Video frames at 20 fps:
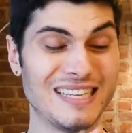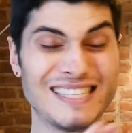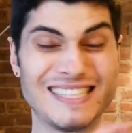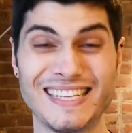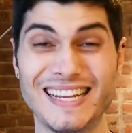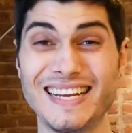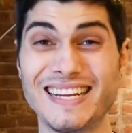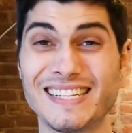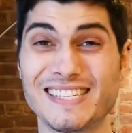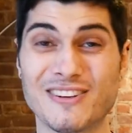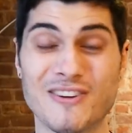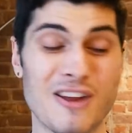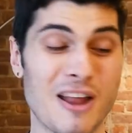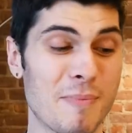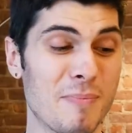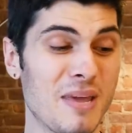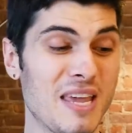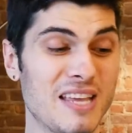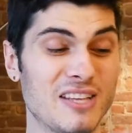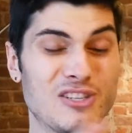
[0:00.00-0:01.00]
This thing is gonna
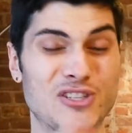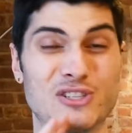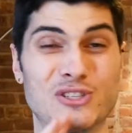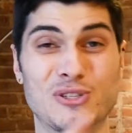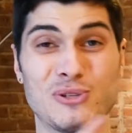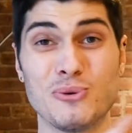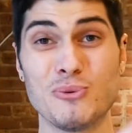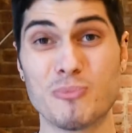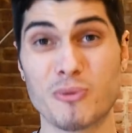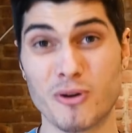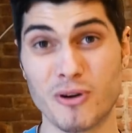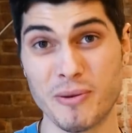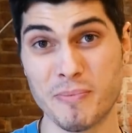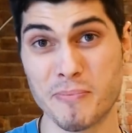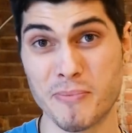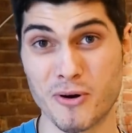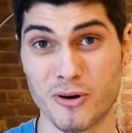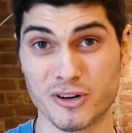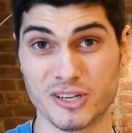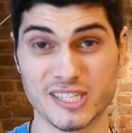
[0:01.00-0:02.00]
be super
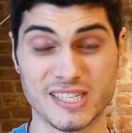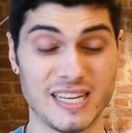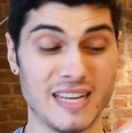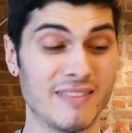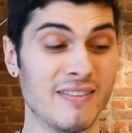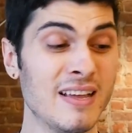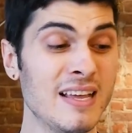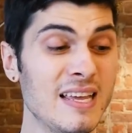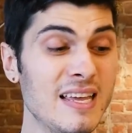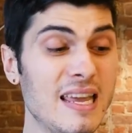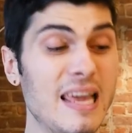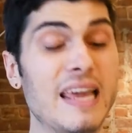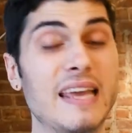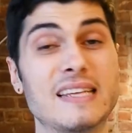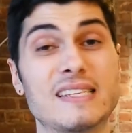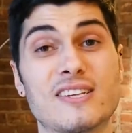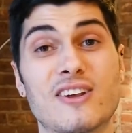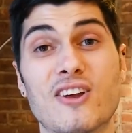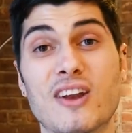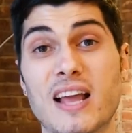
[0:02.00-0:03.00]
immersive.
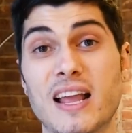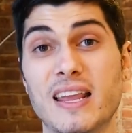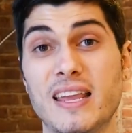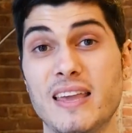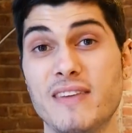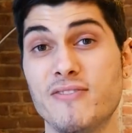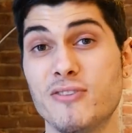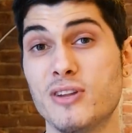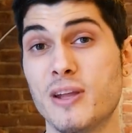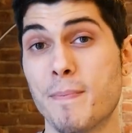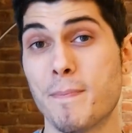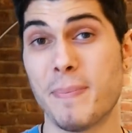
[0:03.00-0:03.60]
It's gonna give you the